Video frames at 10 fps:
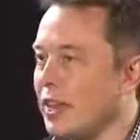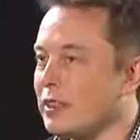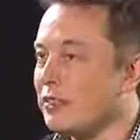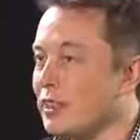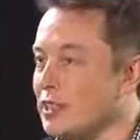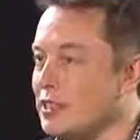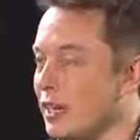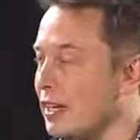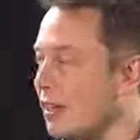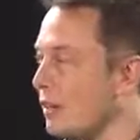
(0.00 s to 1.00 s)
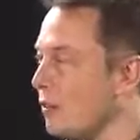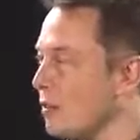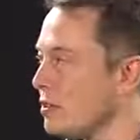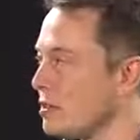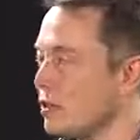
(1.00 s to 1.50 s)
at the millisecond
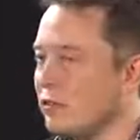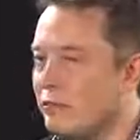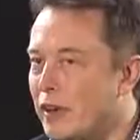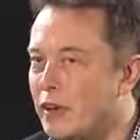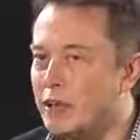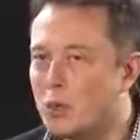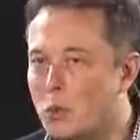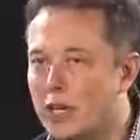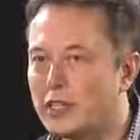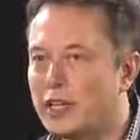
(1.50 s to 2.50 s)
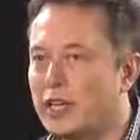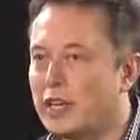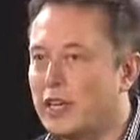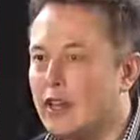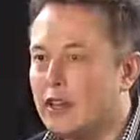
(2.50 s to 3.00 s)
level. So you can very
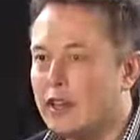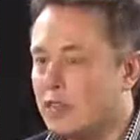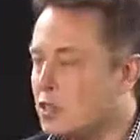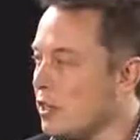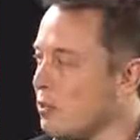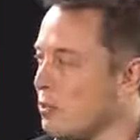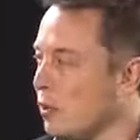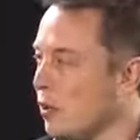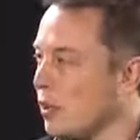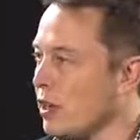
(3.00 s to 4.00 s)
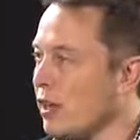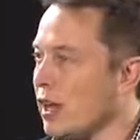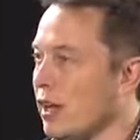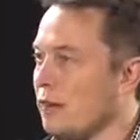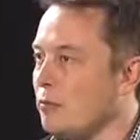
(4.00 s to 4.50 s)
quickly adjust torque,
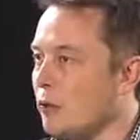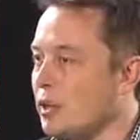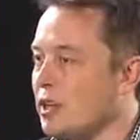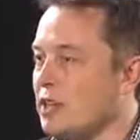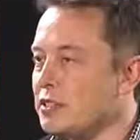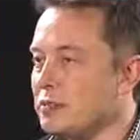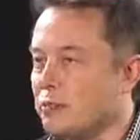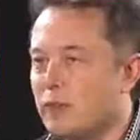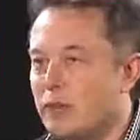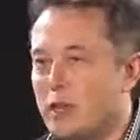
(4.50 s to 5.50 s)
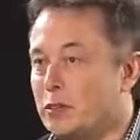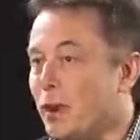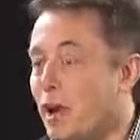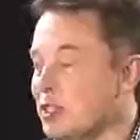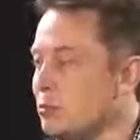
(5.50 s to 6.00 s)
more than is
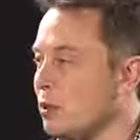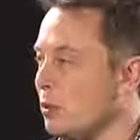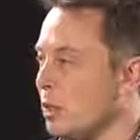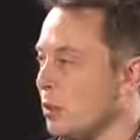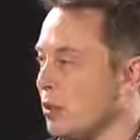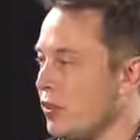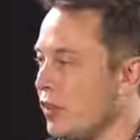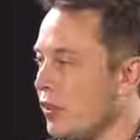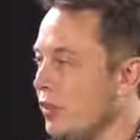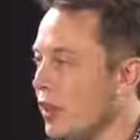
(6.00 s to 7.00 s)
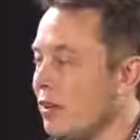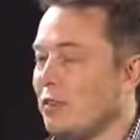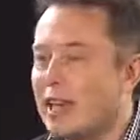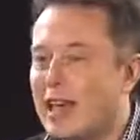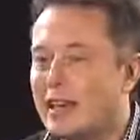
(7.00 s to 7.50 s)
possible really with a
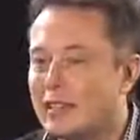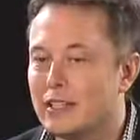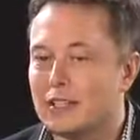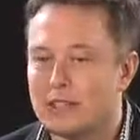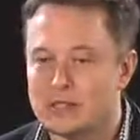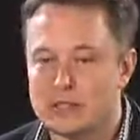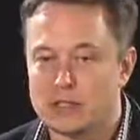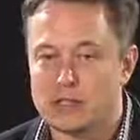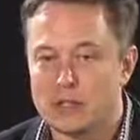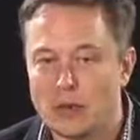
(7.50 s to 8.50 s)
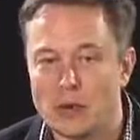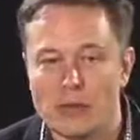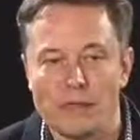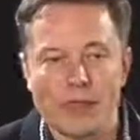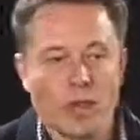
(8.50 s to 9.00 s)
mechanically linked system. So
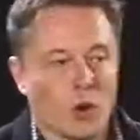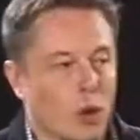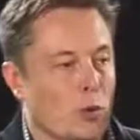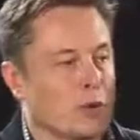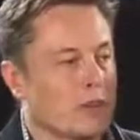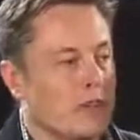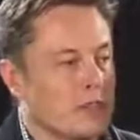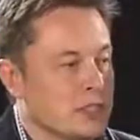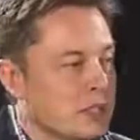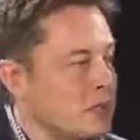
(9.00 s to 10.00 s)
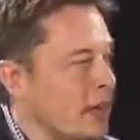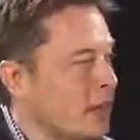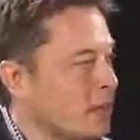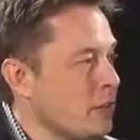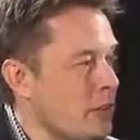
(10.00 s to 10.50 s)
all-wheel drive systems
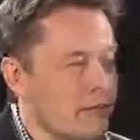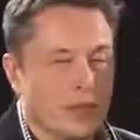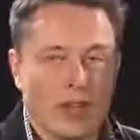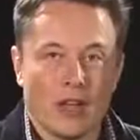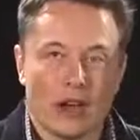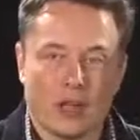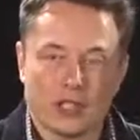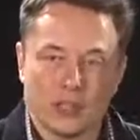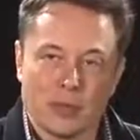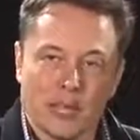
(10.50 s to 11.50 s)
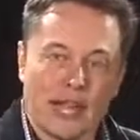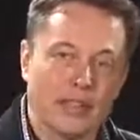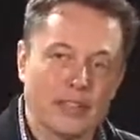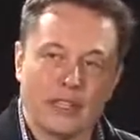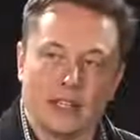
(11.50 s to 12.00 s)
out there are just
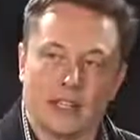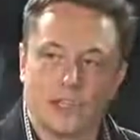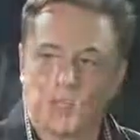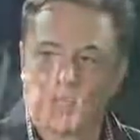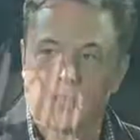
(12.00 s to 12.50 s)
mechanically linked